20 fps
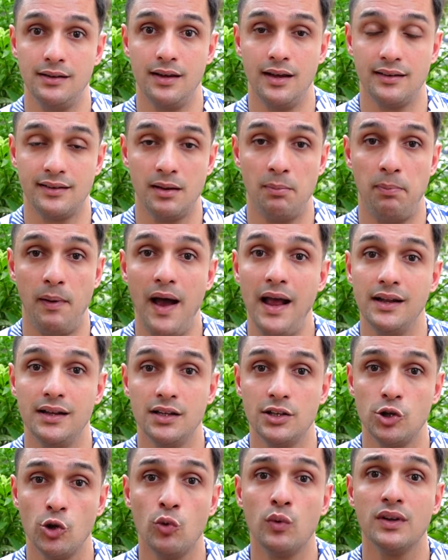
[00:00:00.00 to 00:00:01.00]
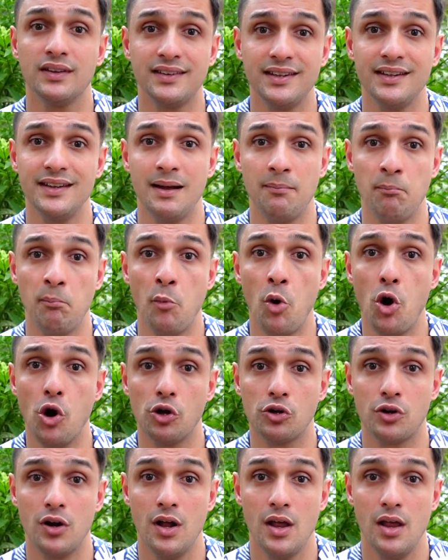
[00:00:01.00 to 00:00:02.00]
as a pilot, you will see them more